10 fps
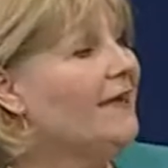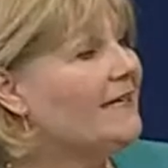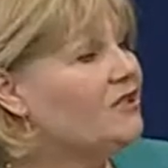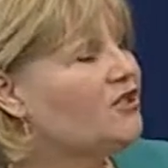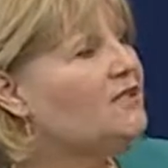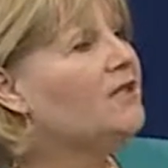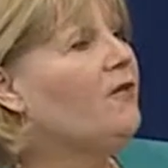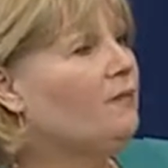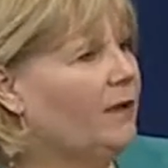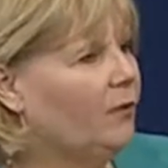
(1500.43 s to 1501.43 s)
is just
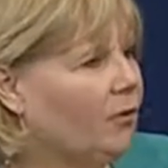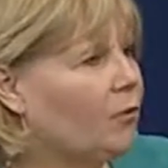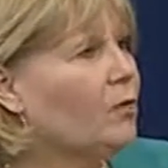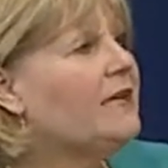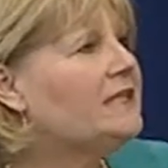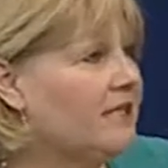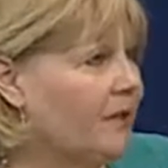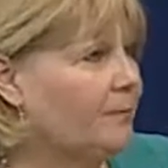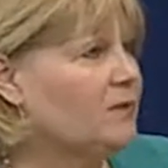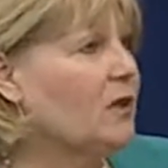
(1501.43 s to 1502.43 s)
give me 3
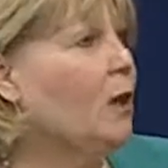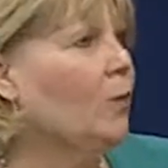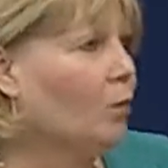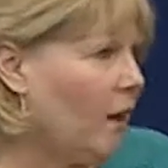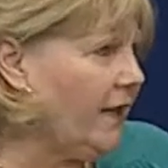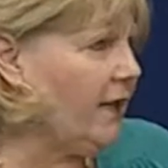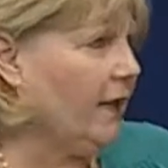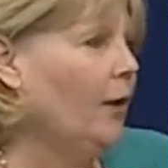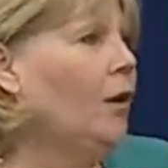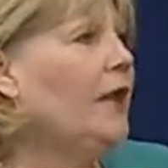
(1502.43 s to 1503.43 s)
tips right
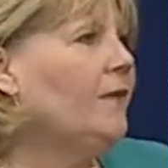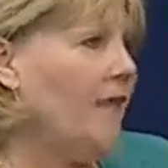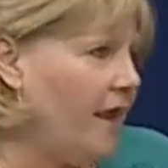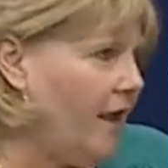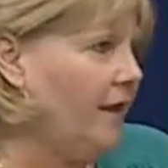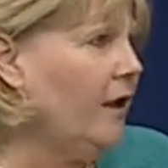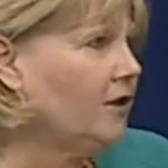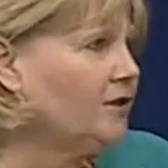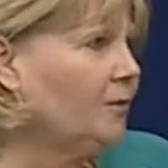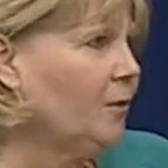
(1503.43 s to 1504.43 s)
now that any
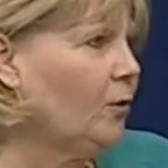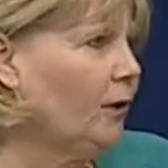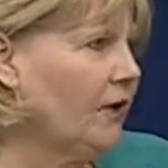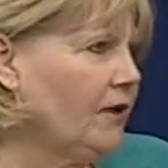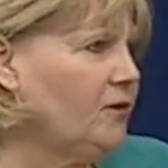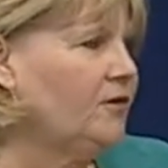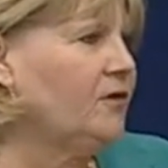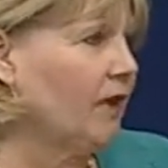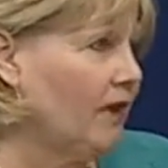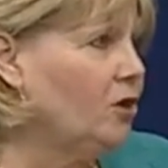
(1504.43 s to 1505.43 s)
entrepreneur
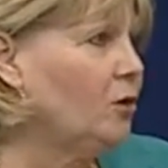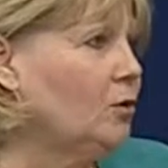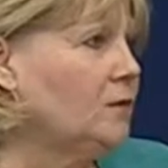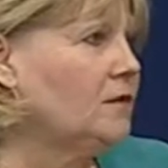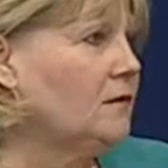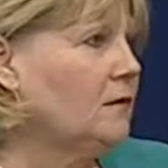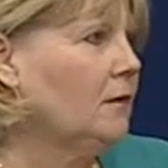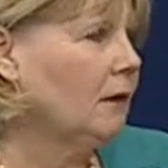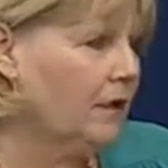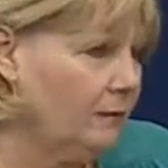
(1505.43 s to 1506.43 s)
can use
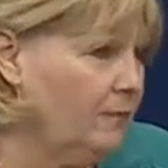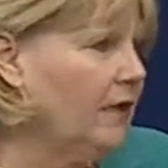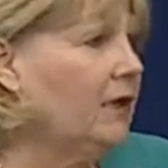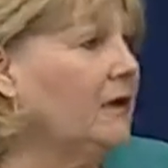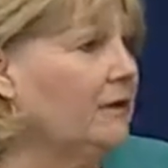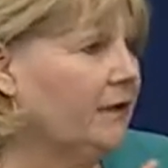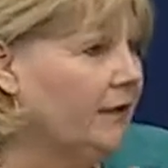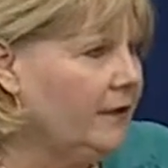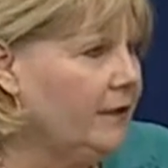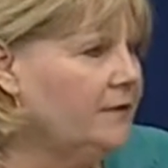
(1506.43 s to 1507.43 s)
immediately
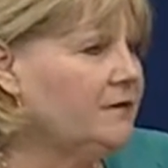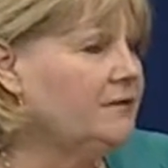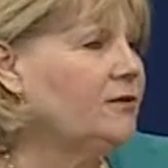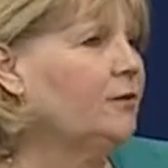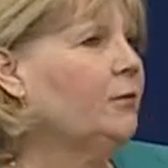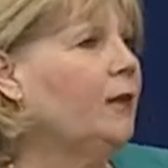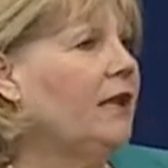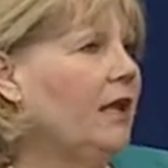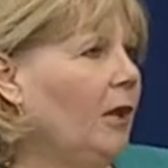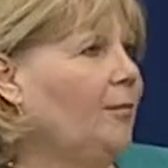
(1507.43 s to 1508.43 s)
to
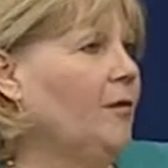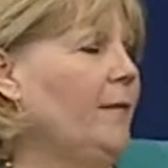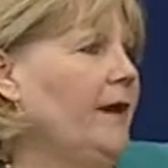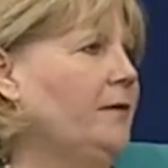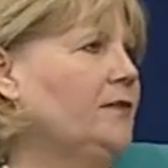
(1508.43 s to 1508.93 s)
help their marriage.